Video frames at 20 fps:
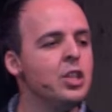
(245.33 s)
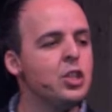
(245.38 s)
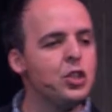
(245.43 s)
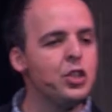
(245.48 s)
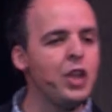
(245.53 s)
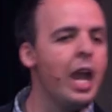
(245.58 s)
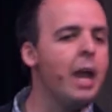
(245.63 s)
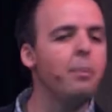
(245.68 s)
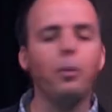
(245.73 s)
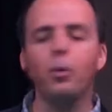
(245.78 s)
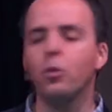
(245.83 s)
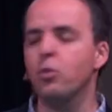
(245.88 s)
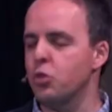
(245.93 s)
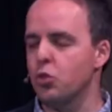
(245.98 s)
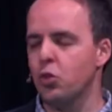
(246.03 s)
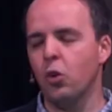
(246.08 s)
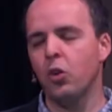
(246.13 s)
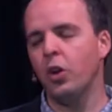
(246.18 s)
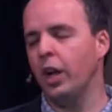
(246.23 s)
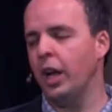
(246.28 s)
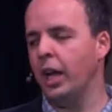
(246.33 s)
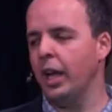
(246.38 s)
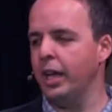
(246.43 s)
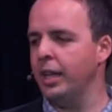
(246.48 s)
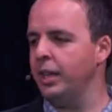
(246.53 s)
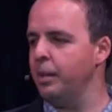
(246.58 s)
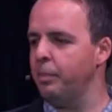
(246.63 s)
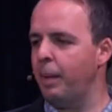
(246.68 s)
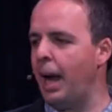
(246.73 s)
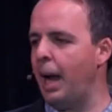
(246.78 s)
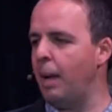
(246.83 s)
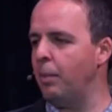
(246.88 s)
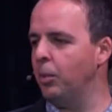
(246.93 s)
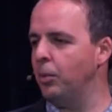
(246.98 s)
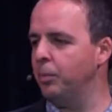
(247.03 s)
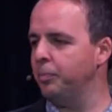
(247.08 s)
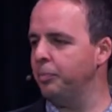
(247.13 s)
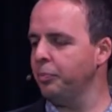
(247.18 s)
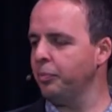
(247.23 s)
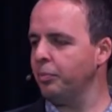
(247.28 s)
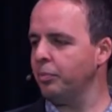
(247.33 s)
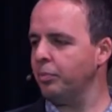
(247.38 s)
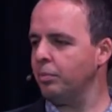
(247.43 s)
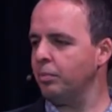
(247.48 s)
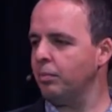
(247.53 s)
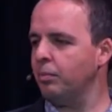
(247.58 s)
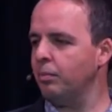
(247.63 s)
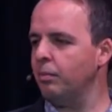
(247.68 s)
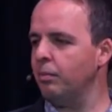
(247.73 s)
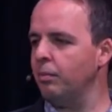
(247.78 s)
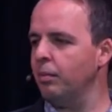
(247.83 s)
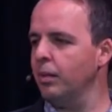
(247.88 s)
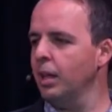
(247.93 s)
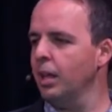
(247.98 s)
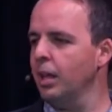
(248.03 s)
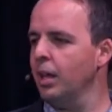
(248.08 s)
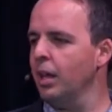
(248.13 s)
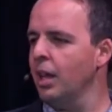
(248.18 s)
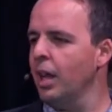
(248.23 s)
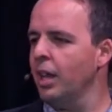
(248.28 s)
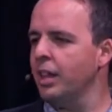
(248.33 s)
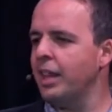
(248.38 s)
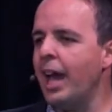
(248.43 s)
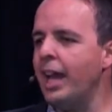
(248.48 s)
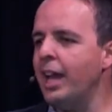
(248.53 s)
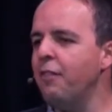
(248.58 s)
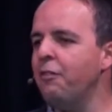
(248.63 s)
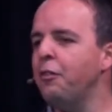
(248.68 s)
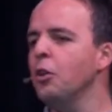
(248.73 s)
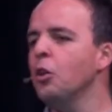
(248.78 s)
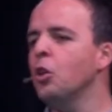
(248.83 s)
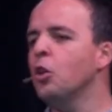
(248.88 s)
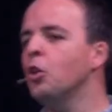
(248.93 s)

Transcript: staple story in the Bible. That if you